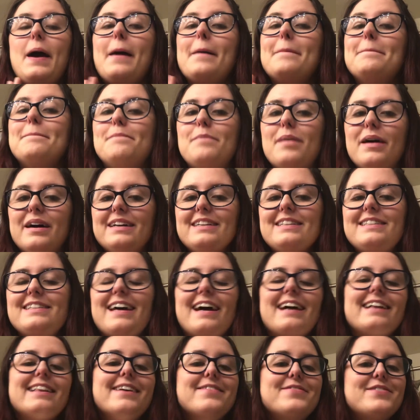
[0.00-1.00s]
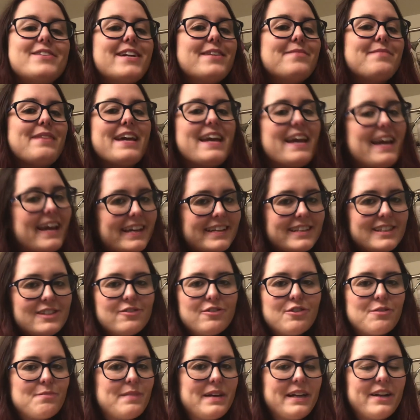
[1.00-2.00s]
but I left it on my hands
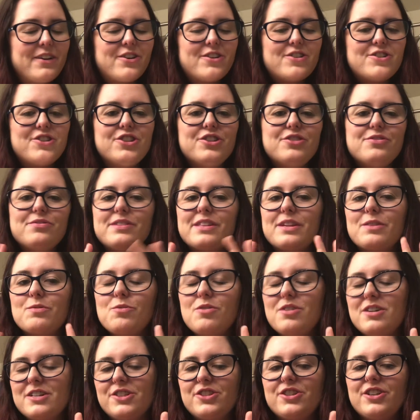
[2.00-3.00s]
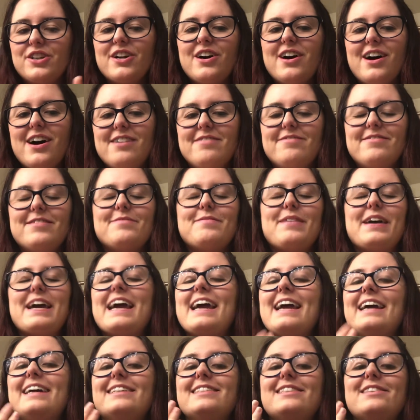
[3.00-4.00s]
for a minute or two and then washed it off, and my
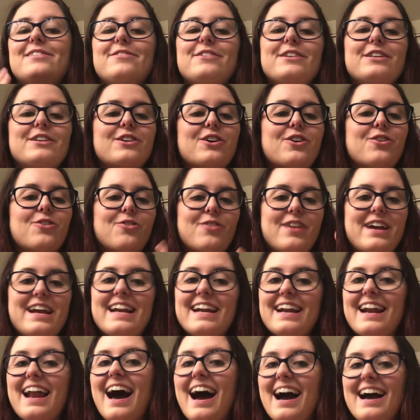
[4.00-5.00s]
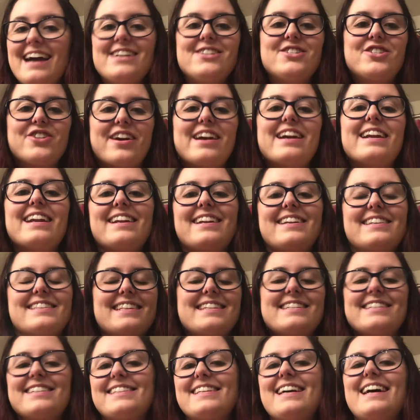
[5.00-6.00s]
hands feel great and hydrated because
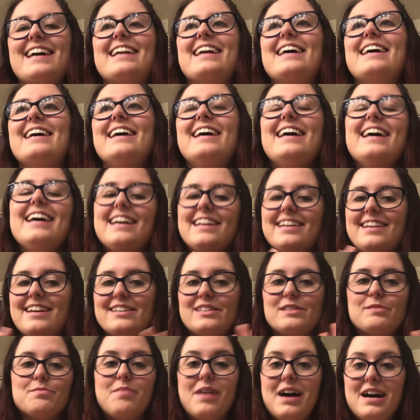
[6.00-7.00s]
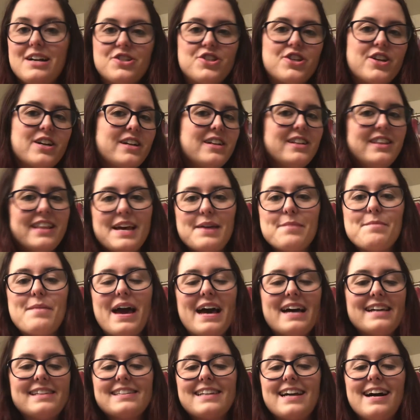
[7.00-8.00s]
they just had a nice matcha clay
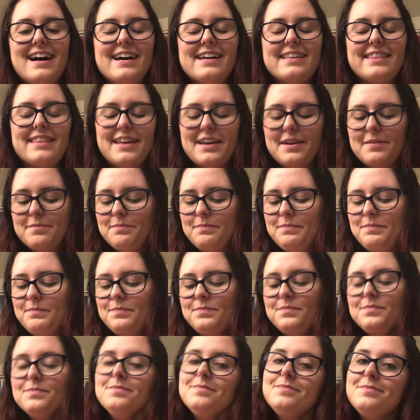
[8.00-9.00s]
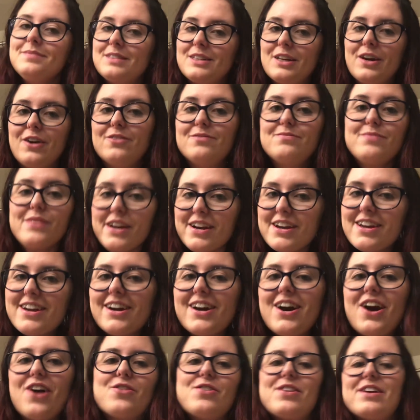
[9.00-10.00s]
mask on them. So there you
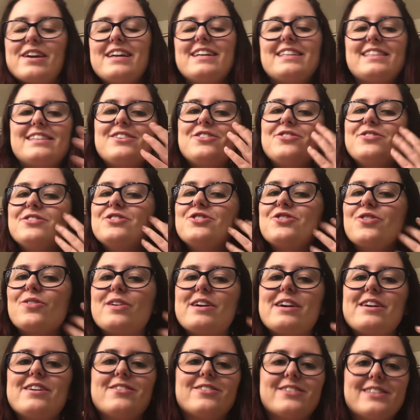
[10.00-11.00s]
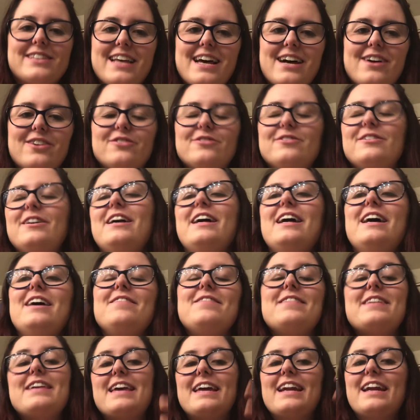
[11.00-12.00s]
go, you get to enjoy it yourself.
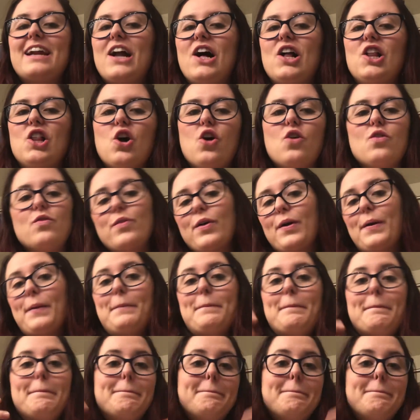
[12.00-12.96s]
If you get it all over,